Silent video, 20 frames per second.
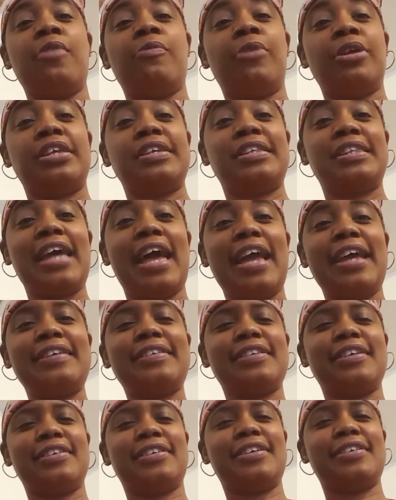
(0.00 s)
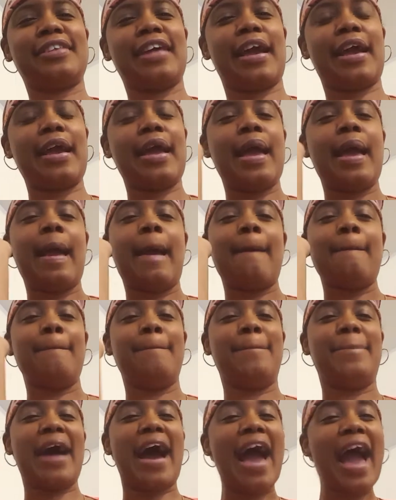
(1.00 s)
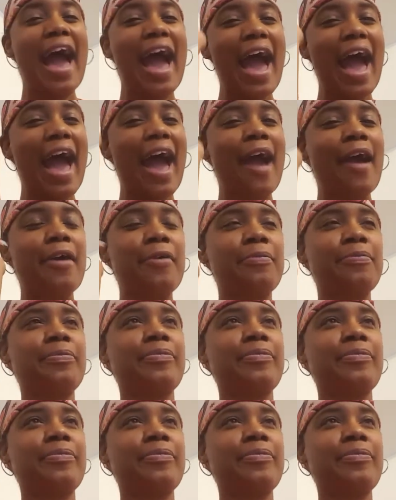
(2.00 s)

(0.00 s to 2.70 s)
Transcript: with the snakes and she's like, bye.